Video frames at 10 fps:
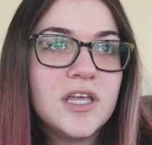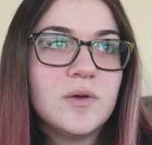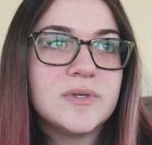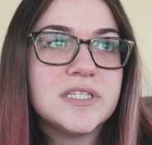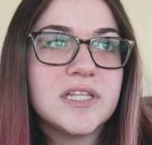
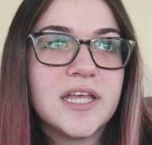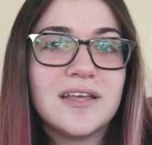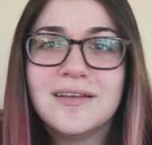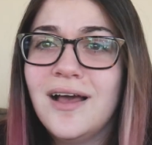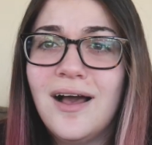It wasn't
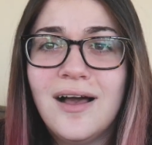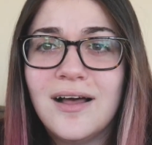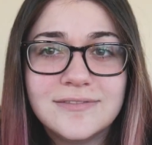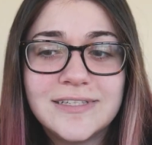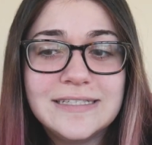like
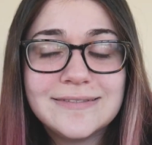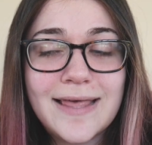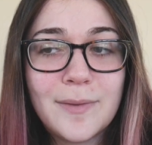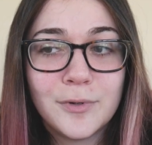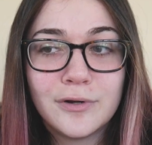haha knee
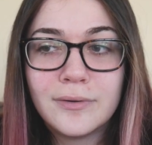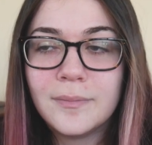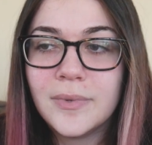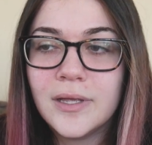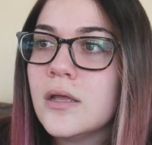slapper,
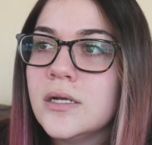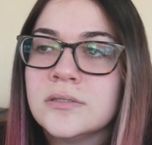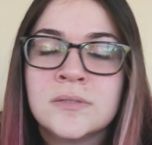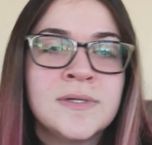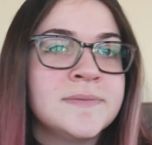but you
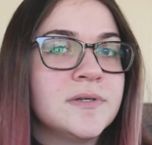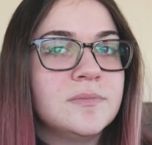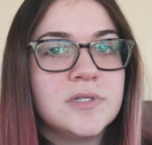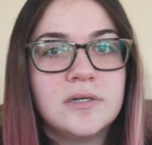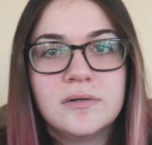know, sometimes I
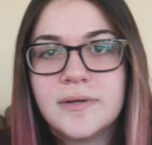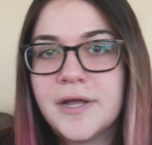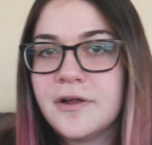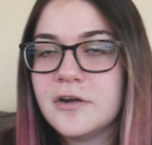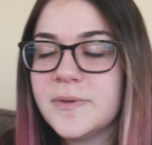would blow
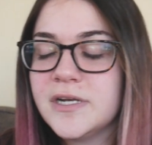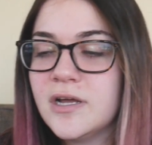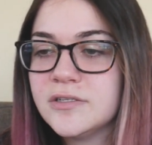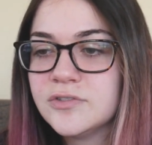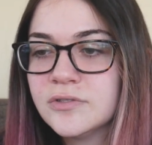air out of my
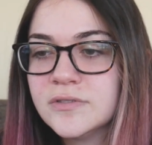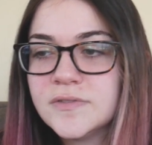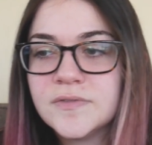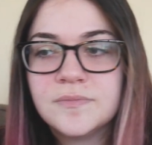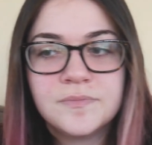
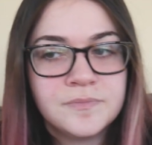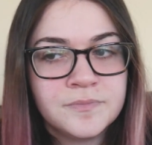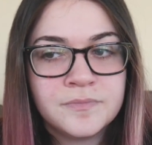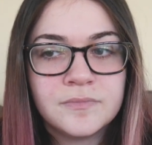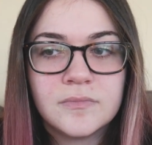nostrils,
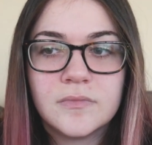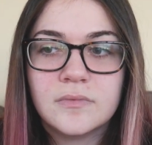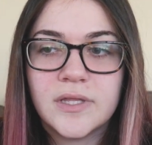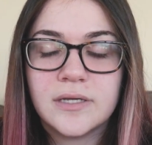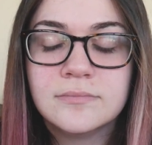
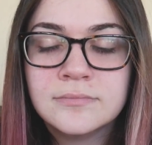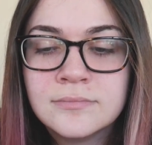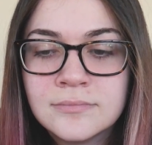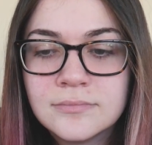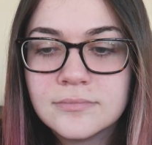like,
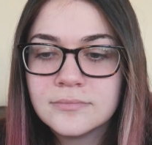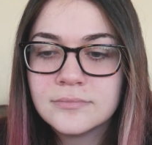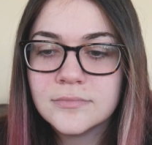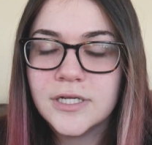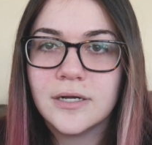
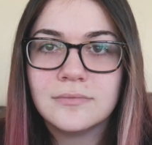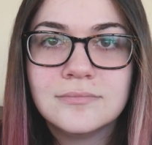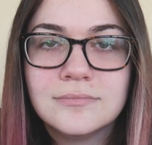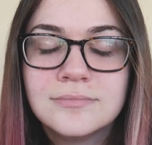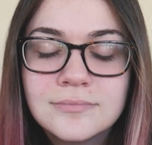you know,
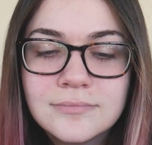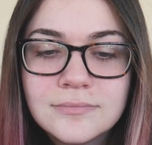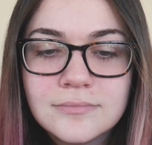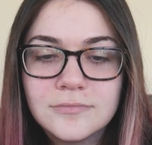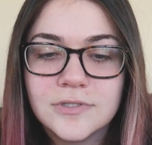
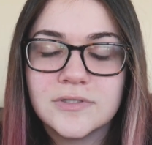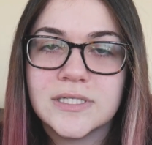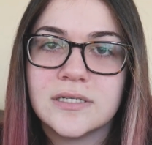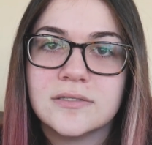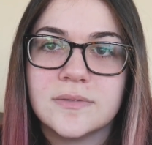when you
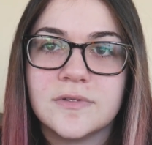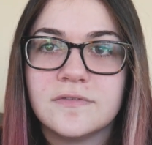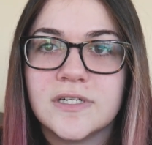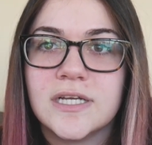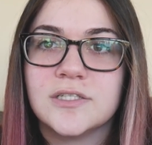see like something
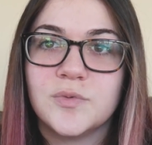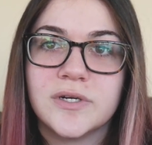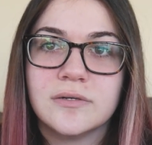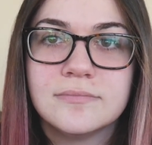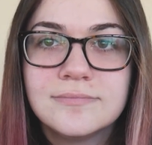funny on
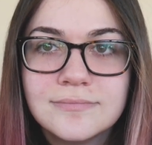Twitter.